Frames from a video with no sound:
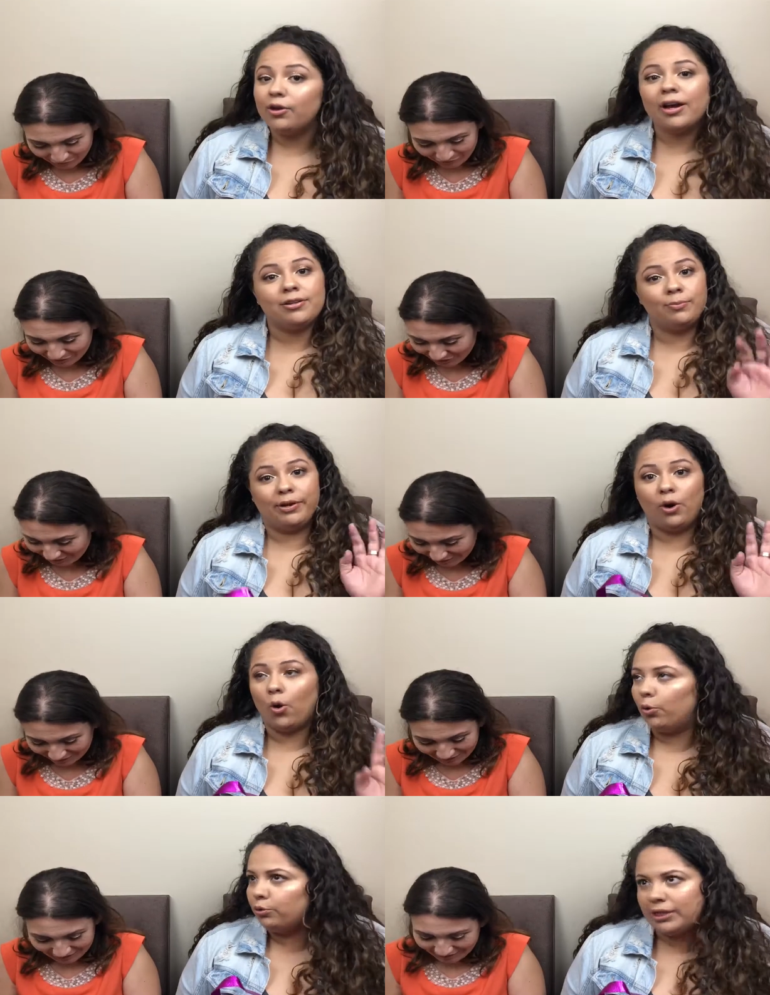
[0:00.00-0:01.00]
Speaker 1: You guys been
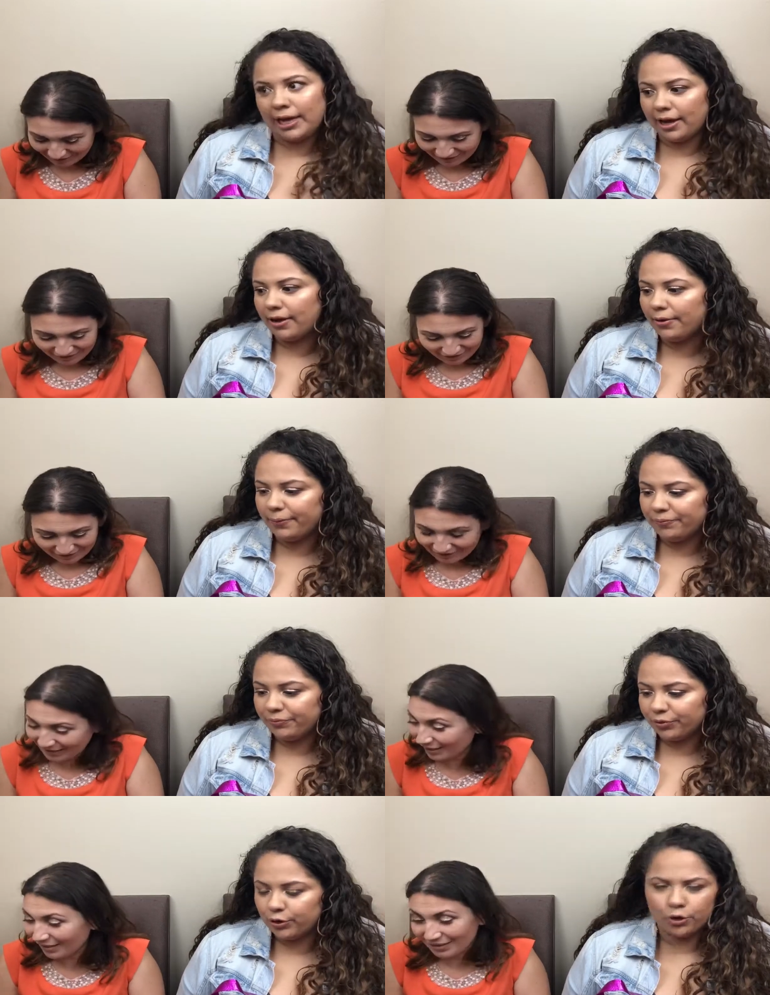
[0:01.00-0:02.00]
holding out.
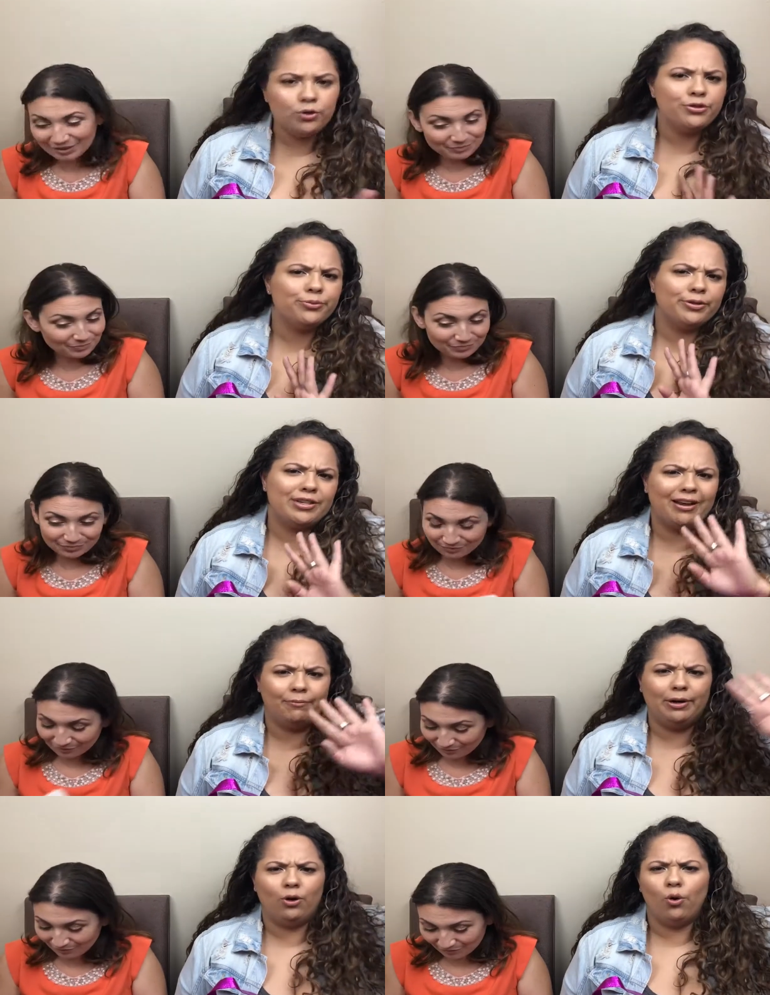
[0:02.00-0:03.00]
YouTubers have
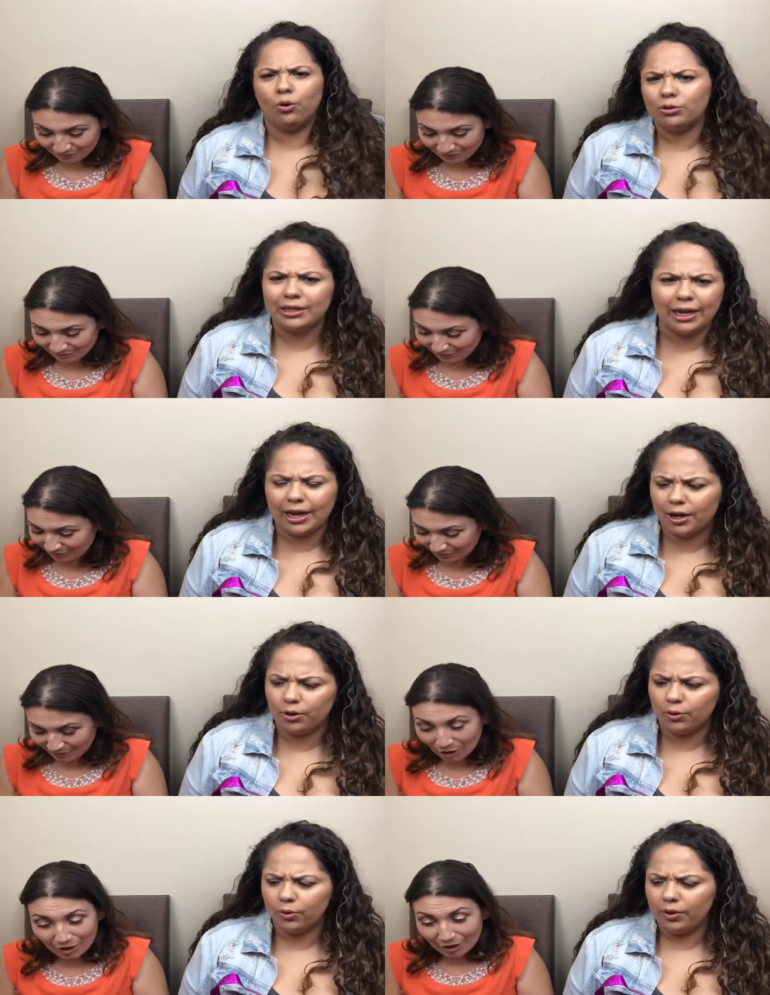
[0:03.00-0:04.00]
been holding out
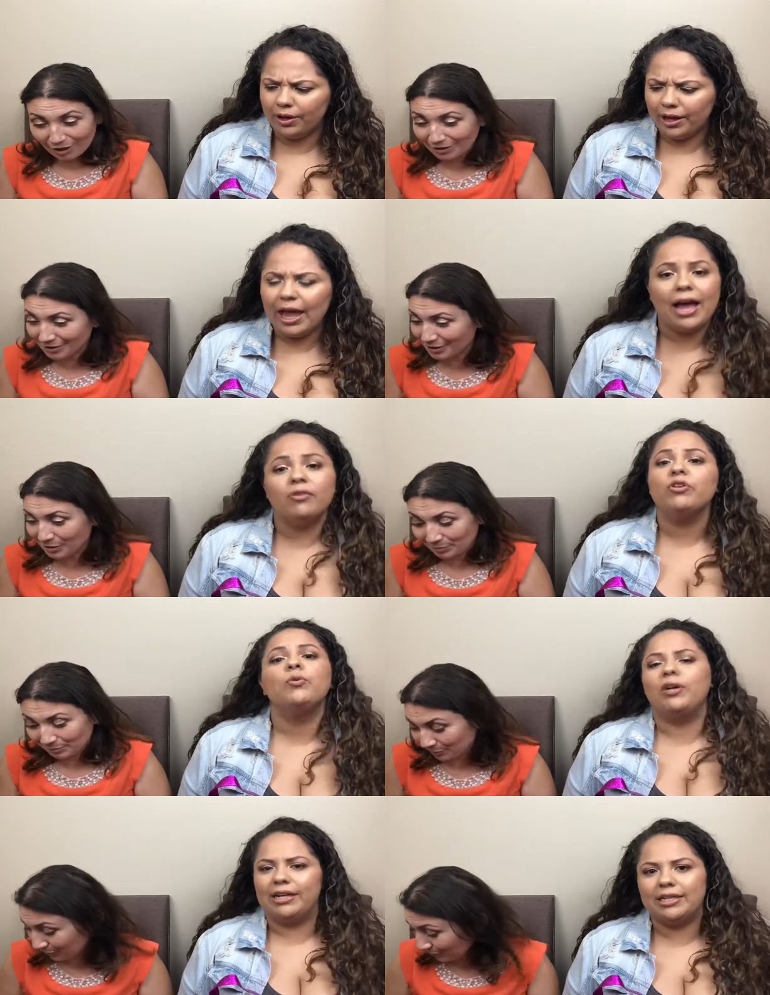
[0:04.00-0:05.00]
on us.
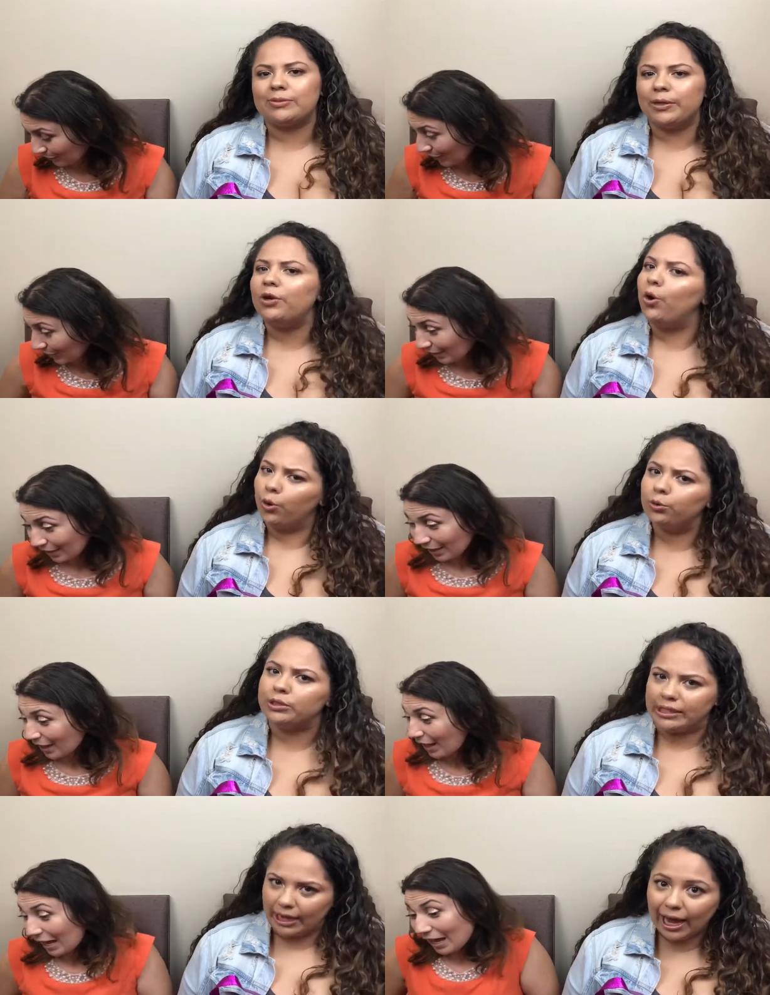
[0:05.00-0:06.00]
Everyone has been
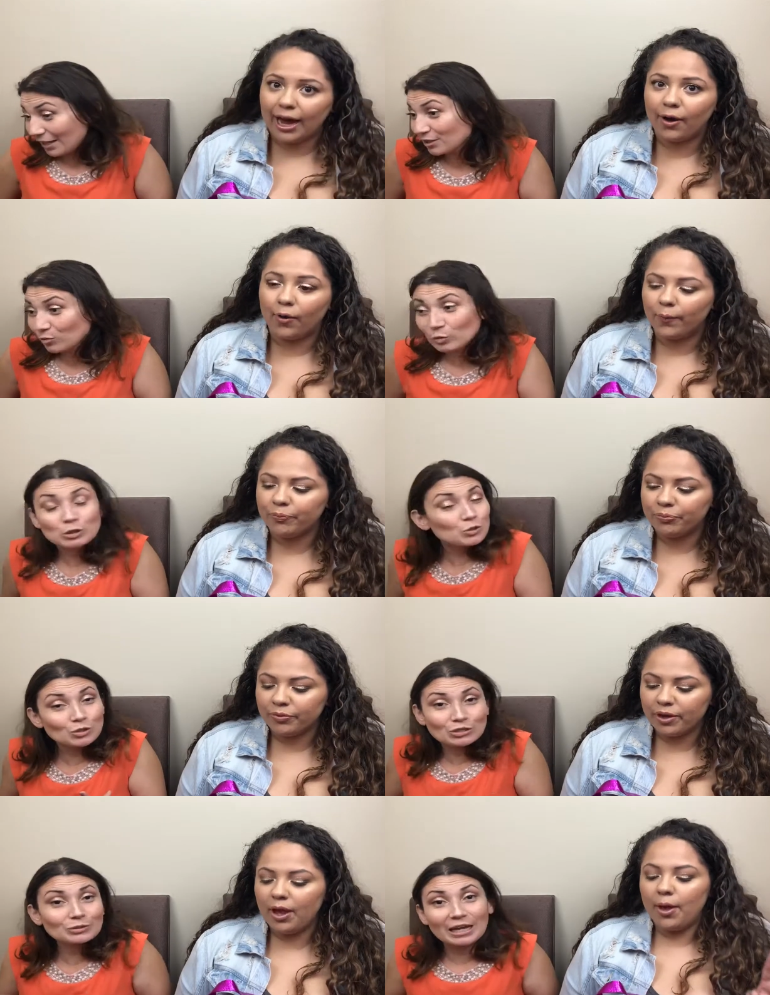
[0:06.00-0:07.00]
holding out. I, we just
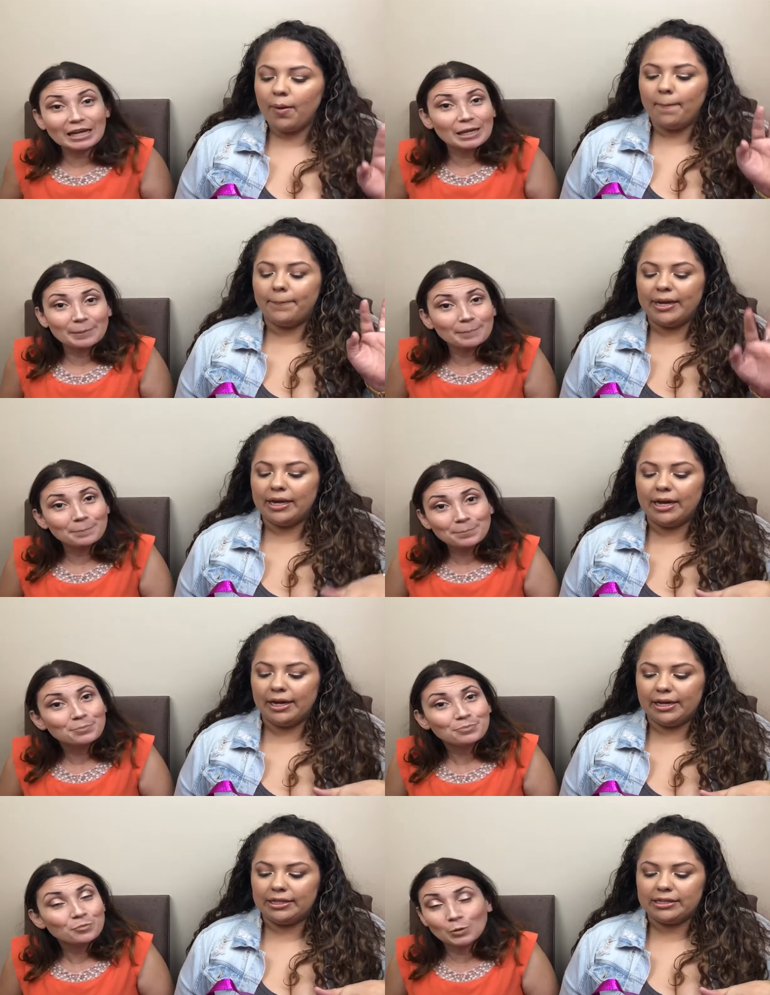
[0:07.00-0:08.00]
don't get it
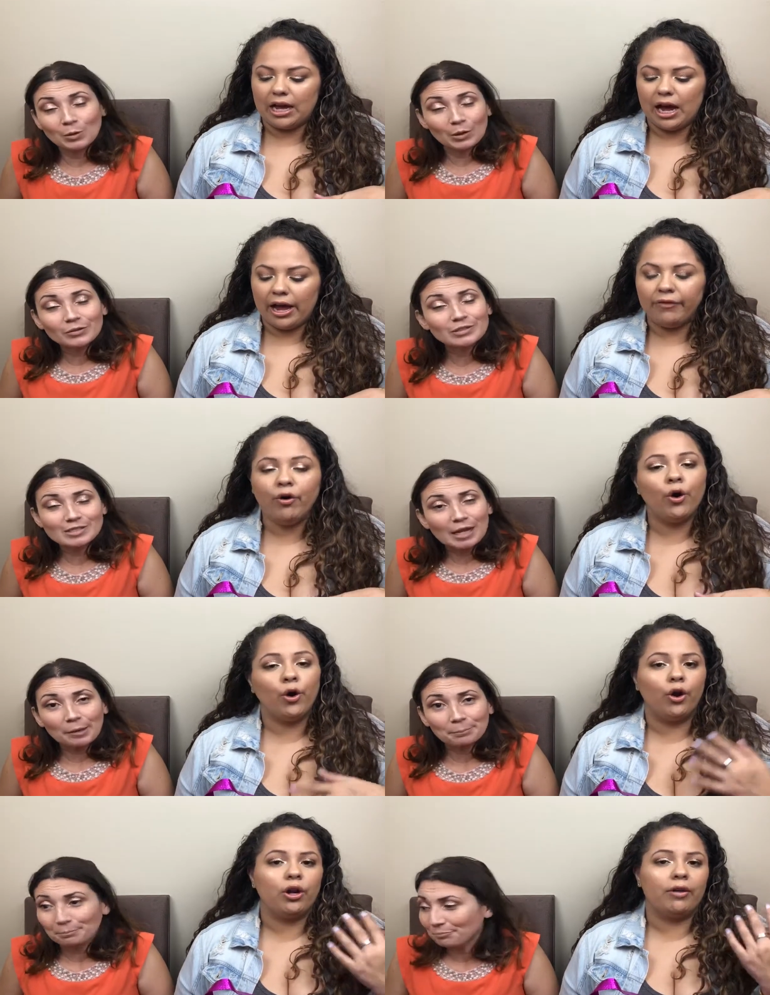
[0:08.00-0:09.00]
because I've
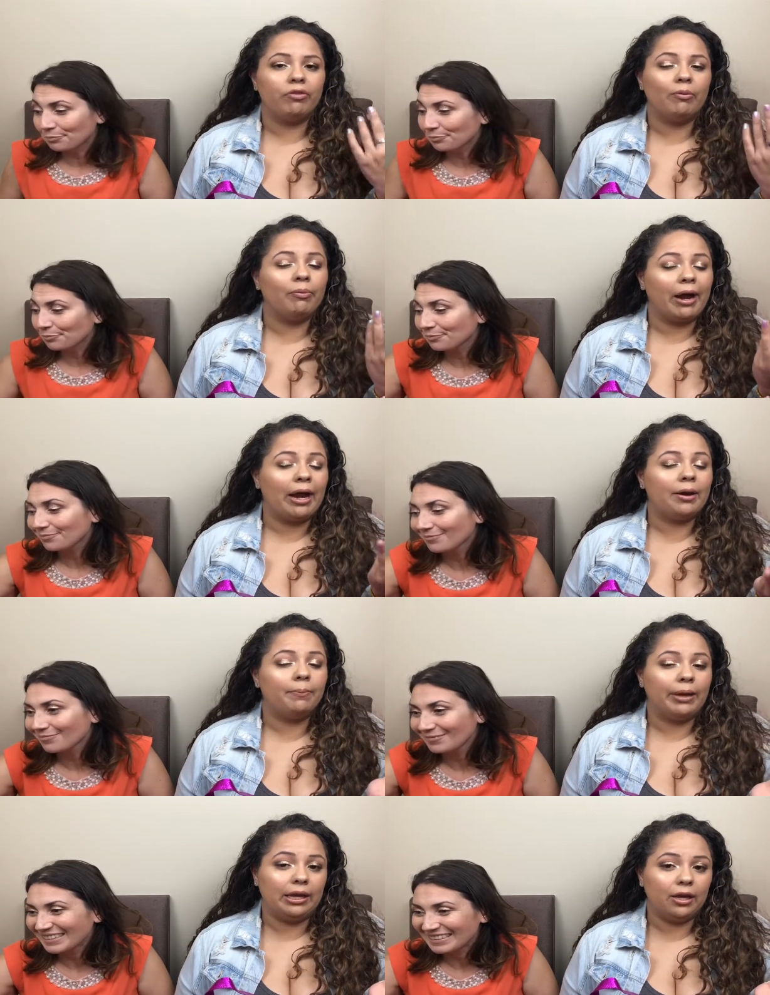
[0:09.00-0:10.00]
heard of the brand
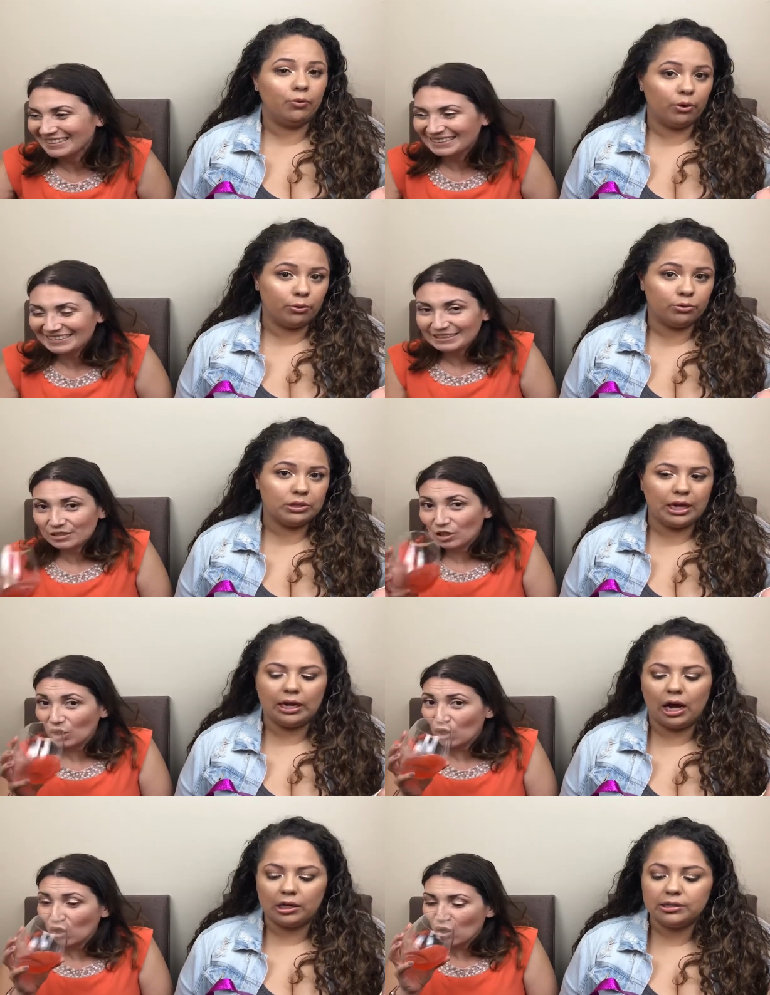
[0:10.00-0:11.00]
Pinky Rose, and
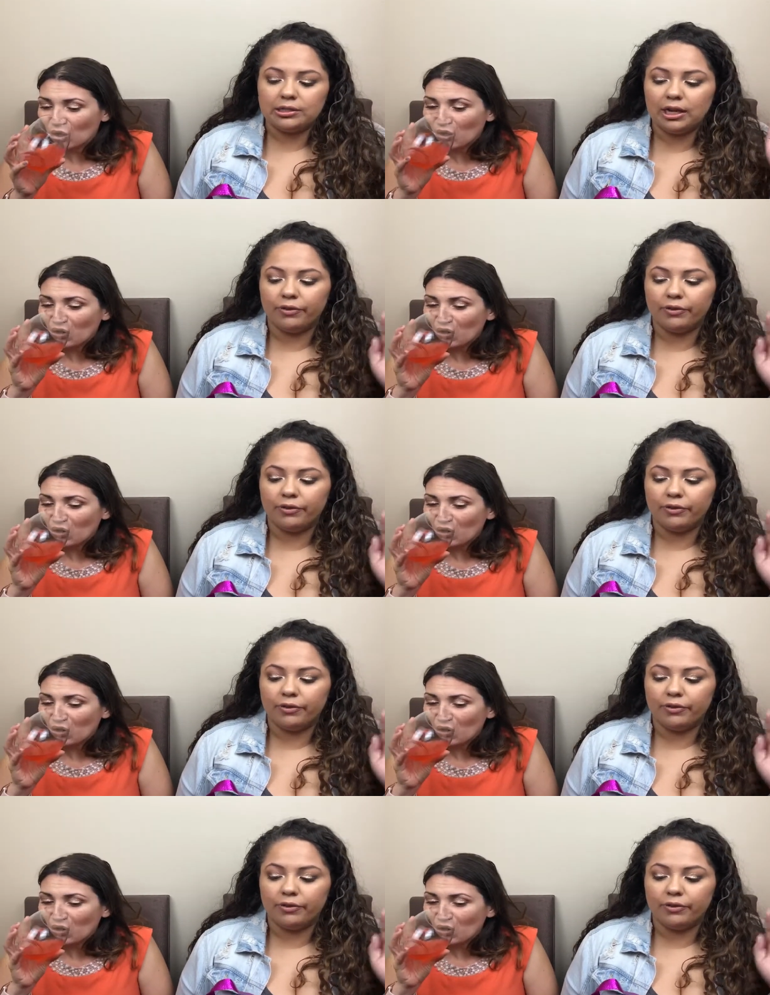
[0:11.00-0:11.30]
honestly,